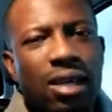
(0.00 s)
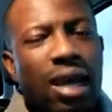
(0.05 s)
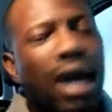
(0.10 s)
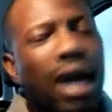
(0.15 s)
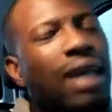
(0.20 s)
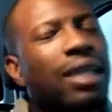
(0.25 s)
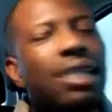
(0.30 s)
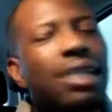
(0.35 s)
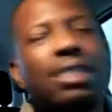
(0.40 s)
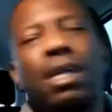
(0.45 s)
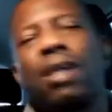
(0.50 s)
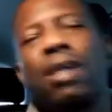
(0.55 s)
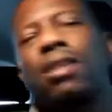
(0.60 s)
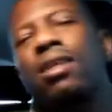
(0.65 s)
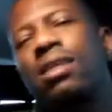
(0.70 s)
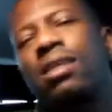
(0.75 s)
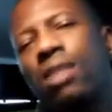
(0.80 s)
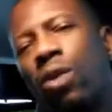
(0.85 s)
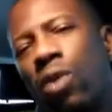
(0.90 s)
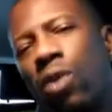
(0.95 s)
And these are the
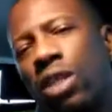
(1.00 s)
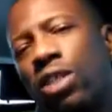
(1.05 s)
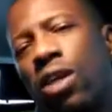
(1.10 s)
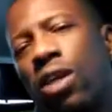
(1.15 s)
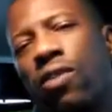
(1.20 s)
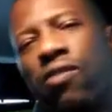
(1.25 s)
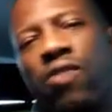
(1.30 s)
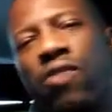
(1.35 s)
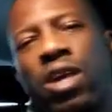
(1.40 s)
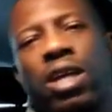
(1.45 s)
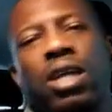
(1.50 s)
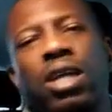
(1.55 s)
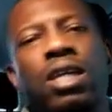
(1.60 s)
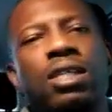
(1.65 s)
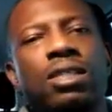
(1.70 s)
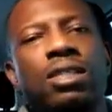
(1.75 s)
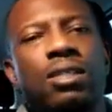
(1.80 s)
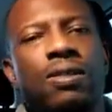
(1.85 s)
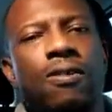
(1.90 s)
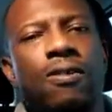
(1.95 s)
things that we're trying to fight
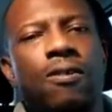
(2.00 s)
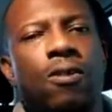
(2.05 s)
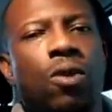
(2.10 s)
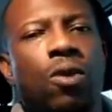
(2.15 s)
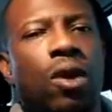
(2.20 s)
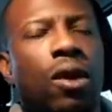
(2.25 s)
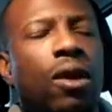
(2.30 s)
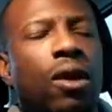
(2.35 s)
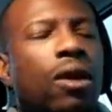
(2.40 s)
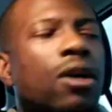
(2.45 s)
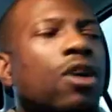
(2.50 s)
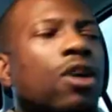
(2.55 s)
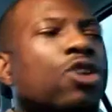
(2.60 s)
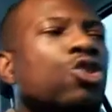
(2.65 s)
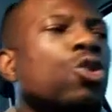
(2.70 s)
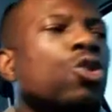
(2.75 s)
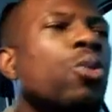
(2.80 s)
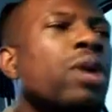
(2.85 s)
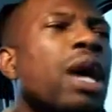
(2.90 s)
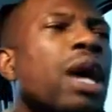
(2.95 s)
against. Okay.
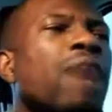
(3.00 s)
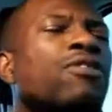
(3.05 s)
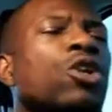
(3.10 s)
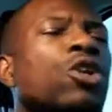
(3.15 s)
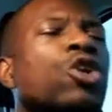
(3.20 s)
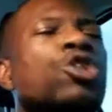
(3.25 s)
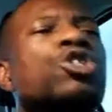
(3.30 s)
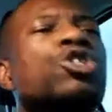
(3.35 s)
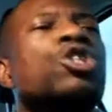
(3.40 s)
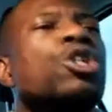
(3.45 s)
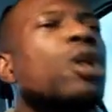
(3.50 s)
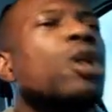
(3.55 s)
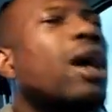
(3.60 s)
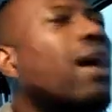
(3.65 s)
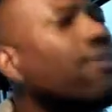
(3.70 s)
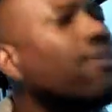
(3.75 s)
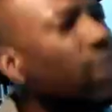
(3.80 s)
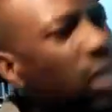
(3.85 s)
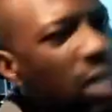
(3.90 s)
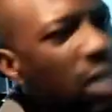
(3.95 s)
So we have to continue mm-hmm.
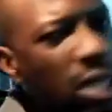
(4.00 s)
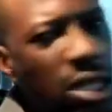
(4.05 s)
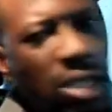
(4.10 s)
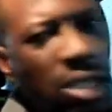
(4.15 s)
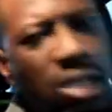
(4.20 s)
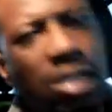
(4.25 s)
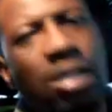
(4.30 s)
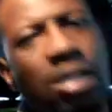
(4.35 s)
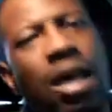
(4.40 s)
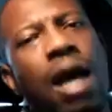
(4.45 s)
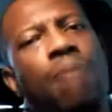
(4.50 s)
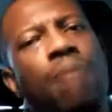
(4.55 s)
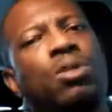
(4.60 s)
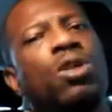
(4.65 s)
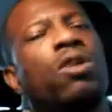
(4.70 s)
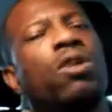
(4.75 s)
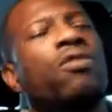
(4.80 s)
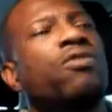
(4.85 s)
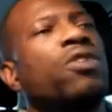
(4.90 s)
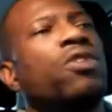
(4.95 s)
having these types
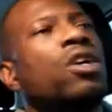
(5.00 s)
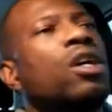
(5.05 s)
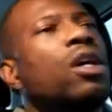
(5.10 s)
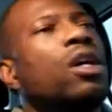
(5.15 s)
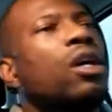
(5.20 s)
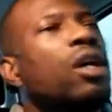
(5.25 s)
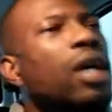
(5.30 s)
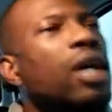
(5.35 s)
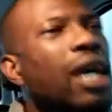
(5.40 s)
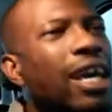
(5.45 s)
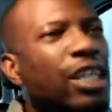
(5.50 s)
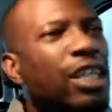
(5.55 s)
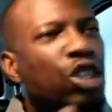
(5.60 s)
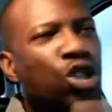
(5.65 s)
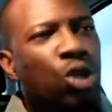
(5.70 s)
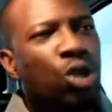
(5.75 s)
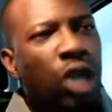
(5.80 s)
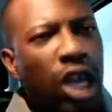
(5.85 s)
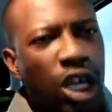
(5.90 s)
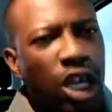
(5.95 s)
of
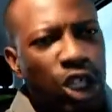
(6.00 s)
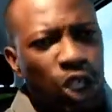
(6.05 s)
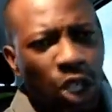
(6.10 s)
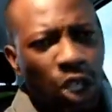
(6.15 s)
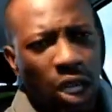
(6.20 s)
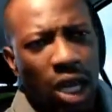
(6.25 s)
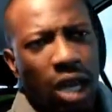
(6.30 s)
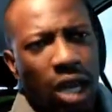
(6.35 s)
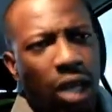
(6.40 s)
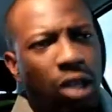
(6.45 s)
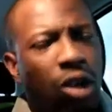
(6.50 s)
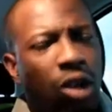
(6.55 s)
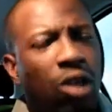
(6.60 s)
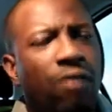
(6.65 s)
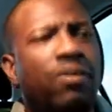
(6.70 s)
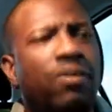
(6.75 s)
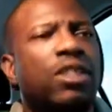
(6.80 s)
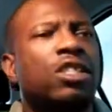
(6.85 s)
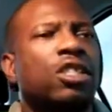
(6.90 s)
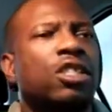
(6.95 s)
educational
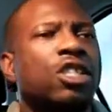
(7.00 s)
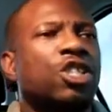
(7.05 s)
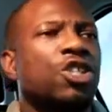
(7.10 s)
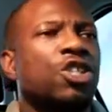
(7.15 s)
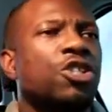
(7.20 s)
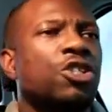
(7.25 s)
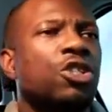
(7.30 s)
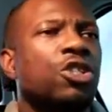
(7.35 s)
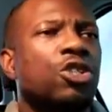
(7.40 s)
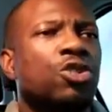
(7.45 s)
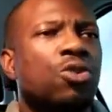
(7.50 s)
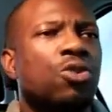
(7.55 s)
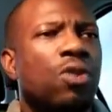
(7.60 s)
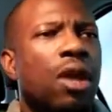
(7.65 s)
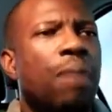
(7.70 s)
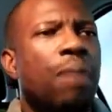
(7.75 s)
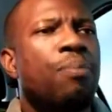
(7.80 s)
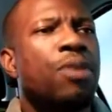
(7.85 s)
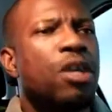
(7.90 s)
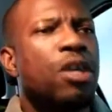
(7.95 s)
conversations so
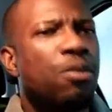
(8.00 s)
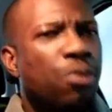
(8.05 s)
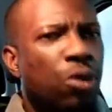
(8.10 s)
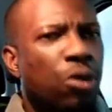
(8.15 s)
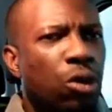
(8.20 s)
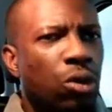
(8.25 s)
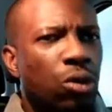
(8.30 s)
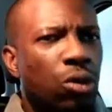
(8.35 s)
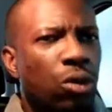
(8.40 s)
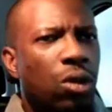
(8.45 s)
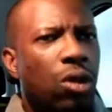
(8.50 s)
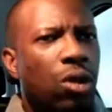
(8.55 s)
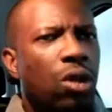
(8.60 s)
that people